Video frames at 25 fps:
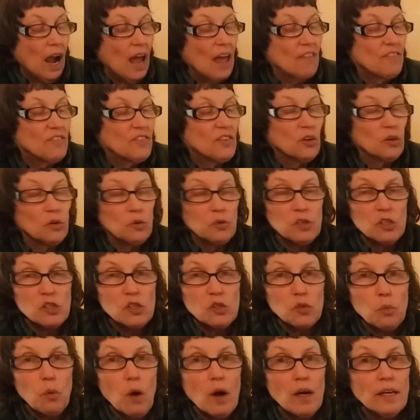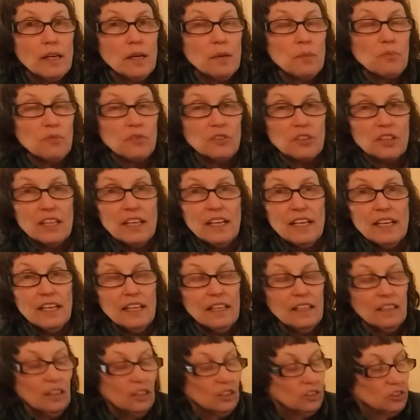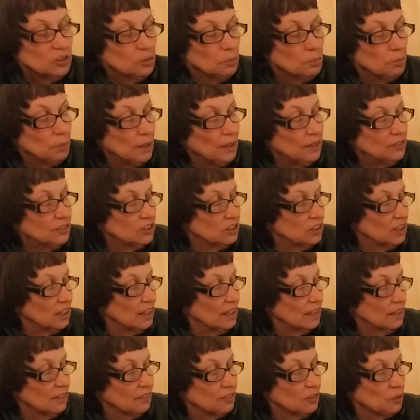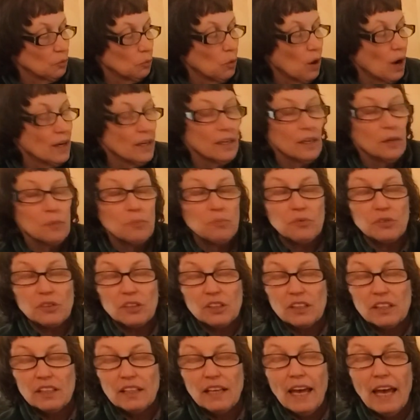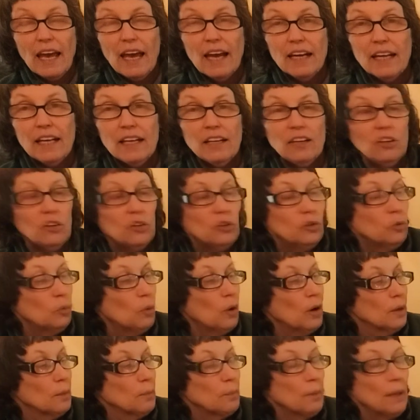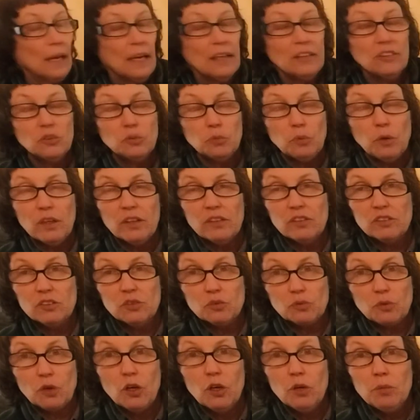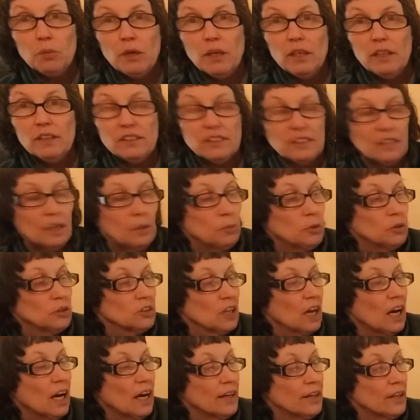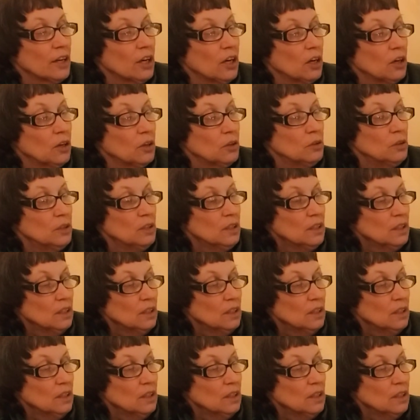if you're just wanting them for eating, some beefsteak. If you're wanting them for canning, you want a paste, whether it's Roma, San Marzano,